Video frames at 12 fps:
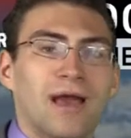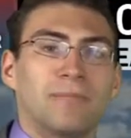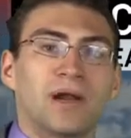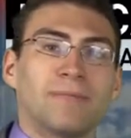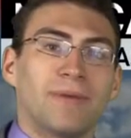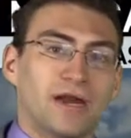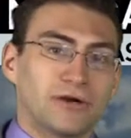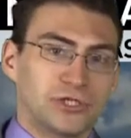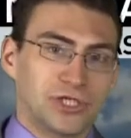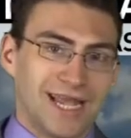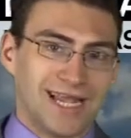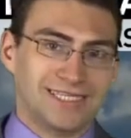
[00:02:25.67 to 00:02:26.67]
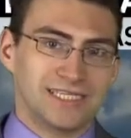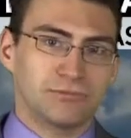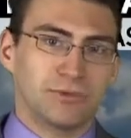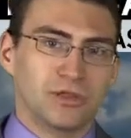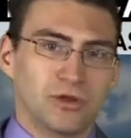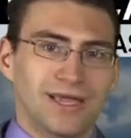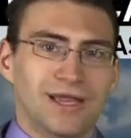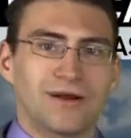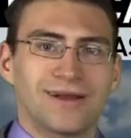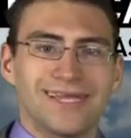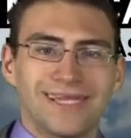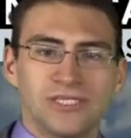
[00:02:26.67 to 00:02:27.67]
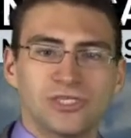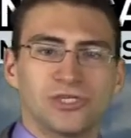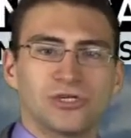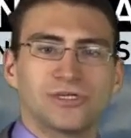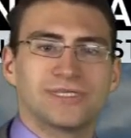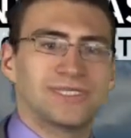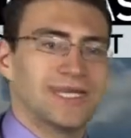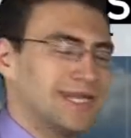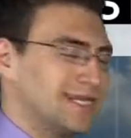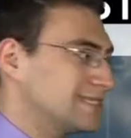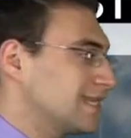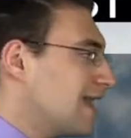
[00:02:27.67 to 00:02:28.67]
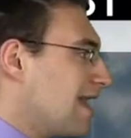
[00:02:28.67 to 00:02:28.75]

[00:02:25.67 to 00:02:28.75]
but a better chance as we look at our eastern cities.